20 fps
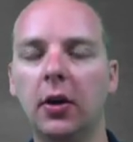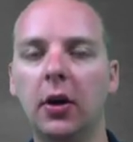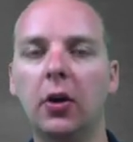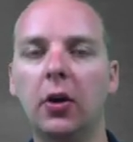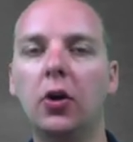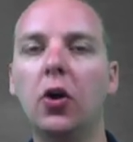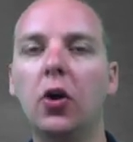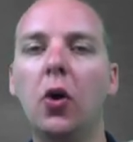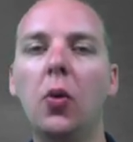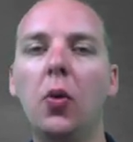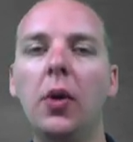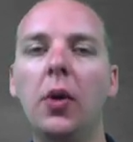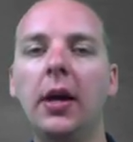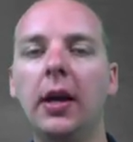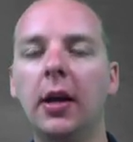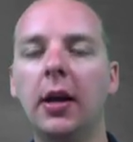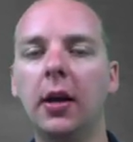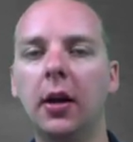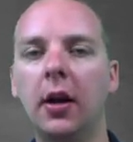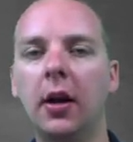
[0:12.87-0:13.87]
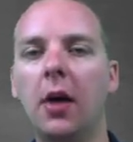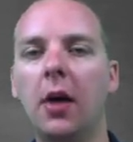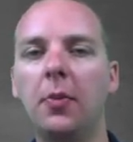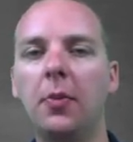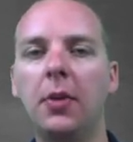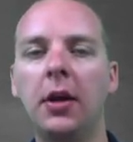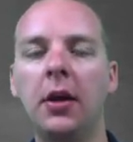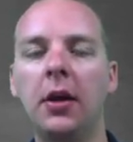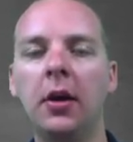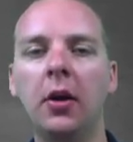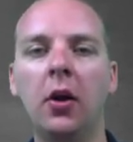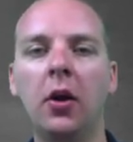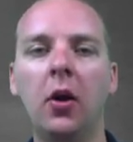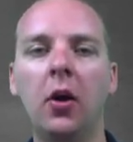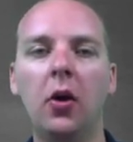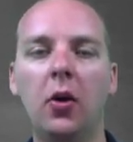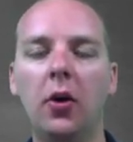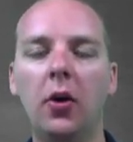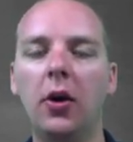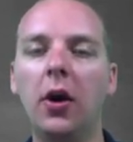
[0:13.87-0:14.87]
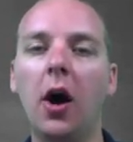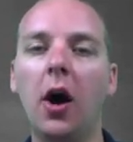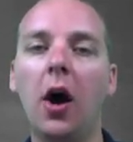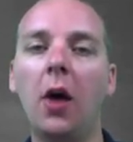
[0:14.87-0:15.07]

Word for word: a, going and a coming or an